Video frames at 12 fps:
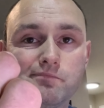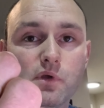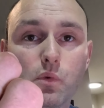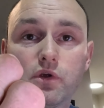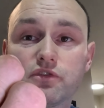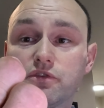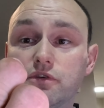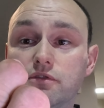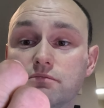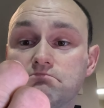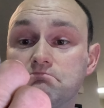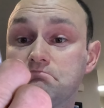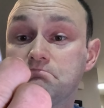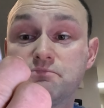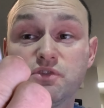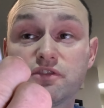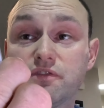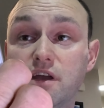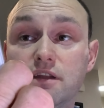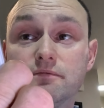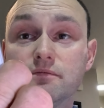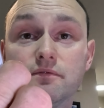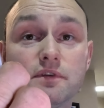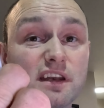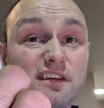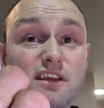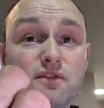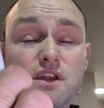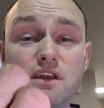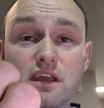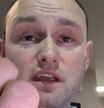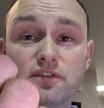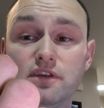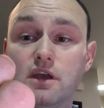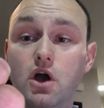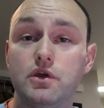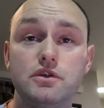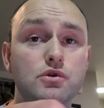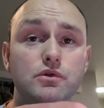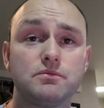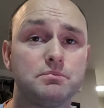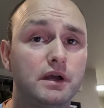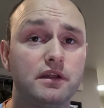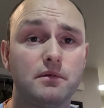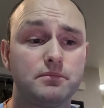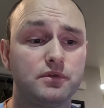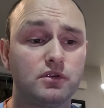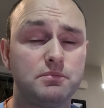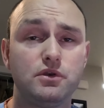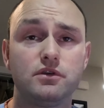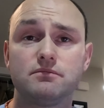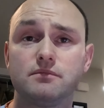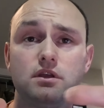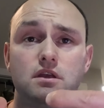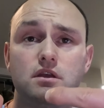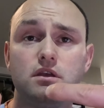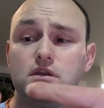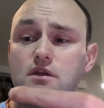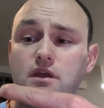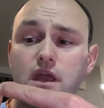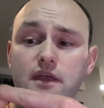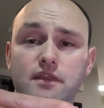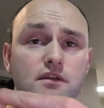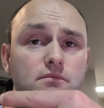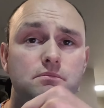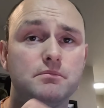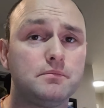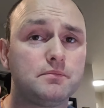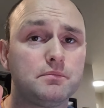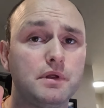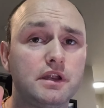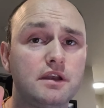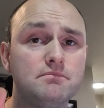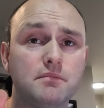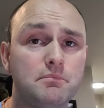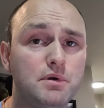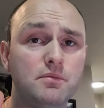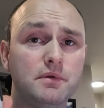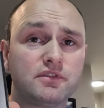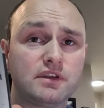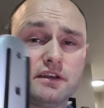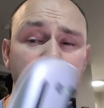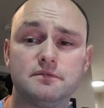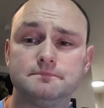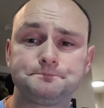it works just fine. Connectivity, easy. All you do is plug it up to your computer and then plug it in and boom, it's connected.